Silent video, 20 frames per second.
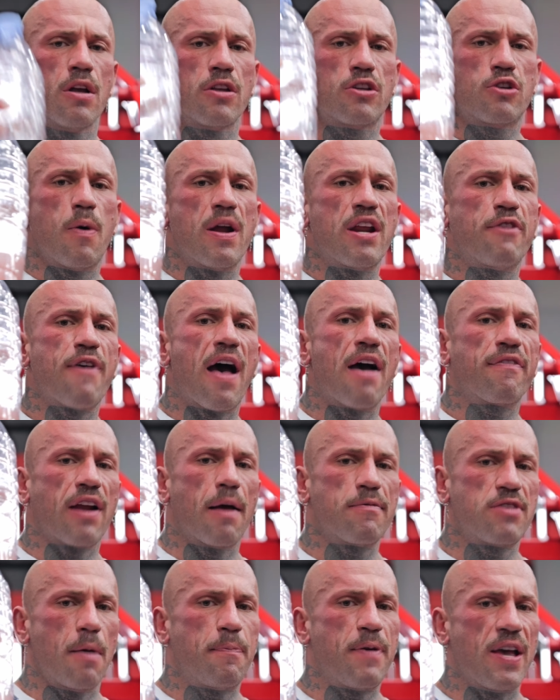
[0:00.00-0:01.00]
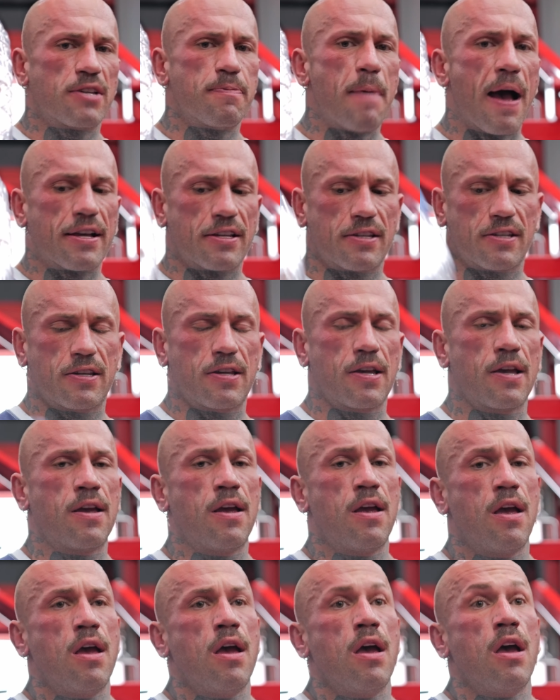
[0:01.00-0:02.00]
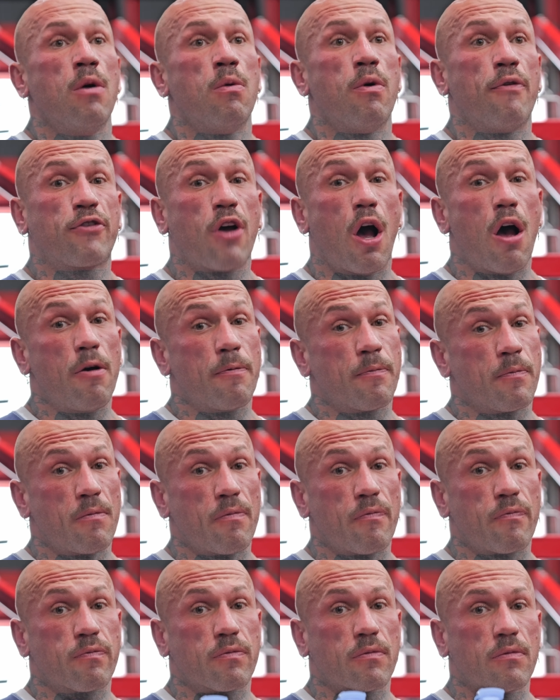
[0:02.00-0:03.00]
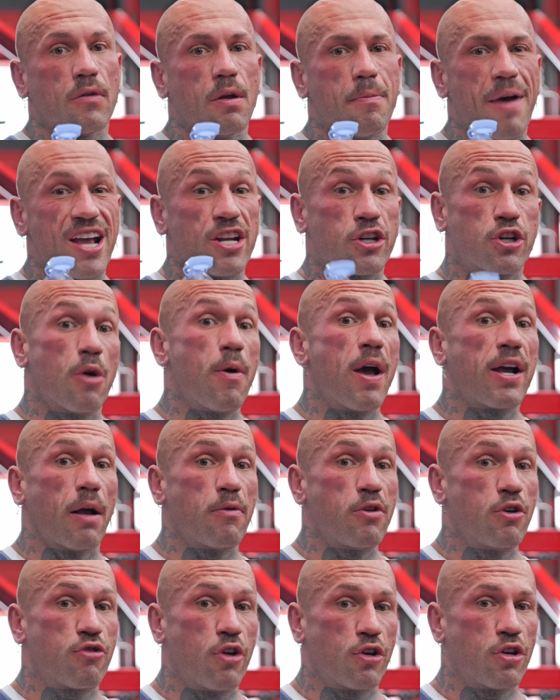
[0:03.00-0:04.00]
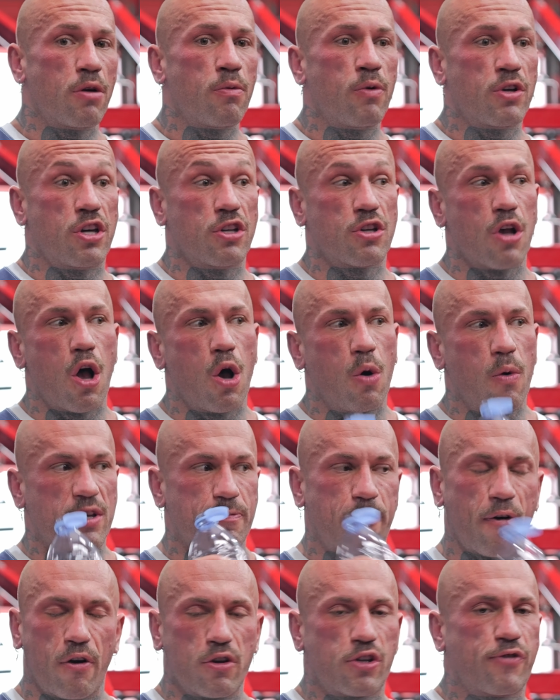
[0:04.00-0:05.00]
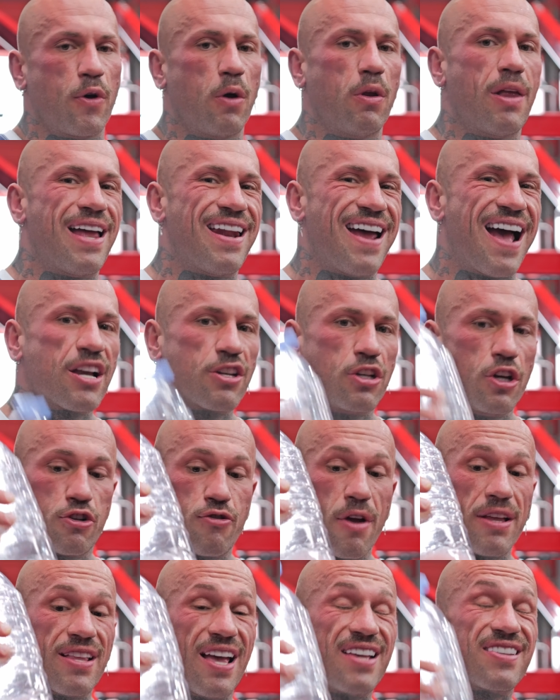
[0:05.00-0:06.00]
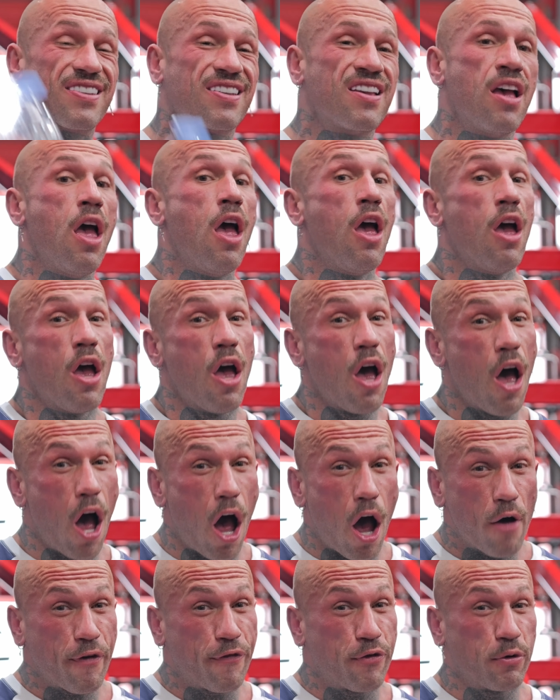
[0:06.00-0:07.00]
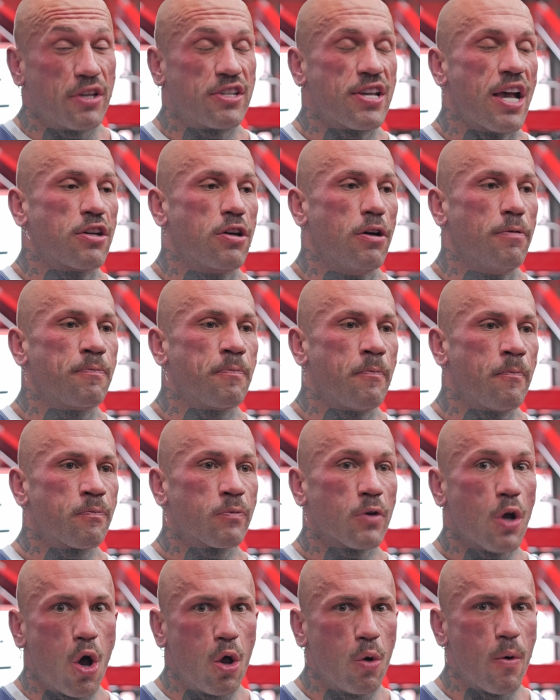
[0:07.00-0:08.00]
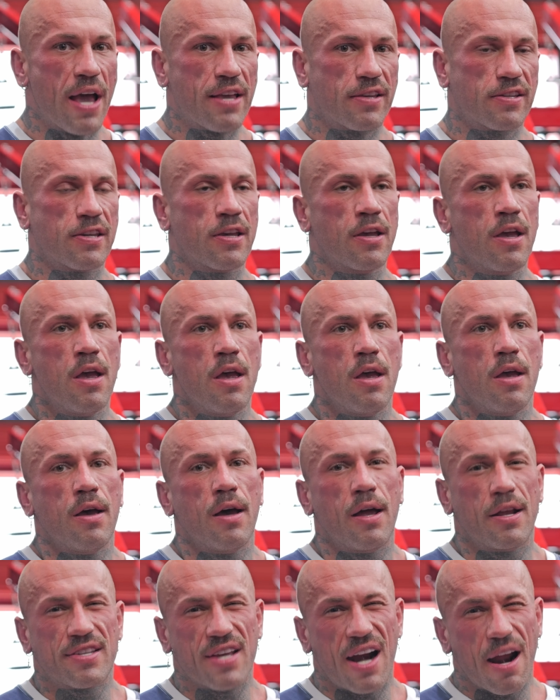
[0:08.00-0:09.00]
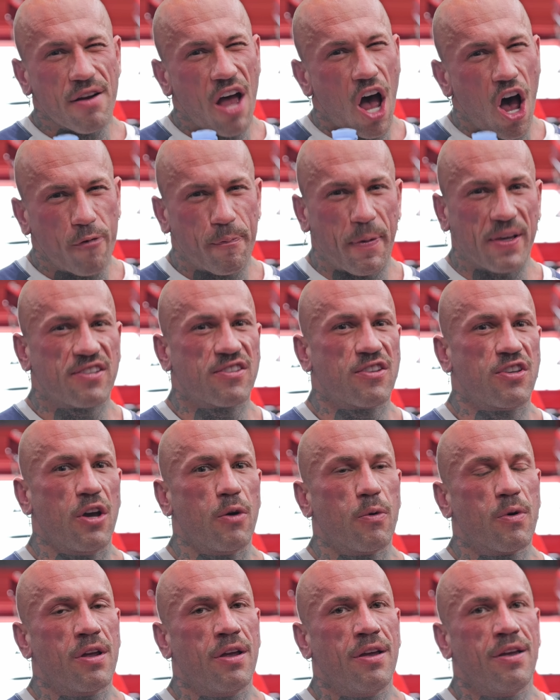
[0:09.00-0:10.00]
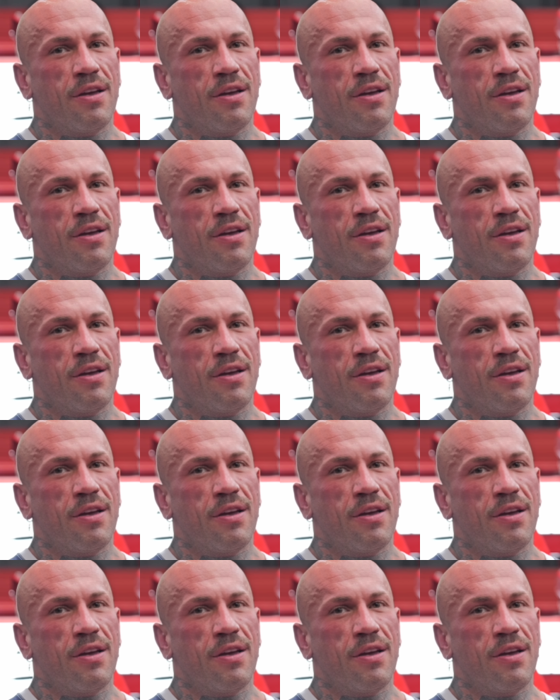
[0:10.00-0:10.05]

25 grams RPS max. We've got my intro workout nutrition, which is always performance fuel, and I actually drink this halfway through the session, always. It's around 2:30.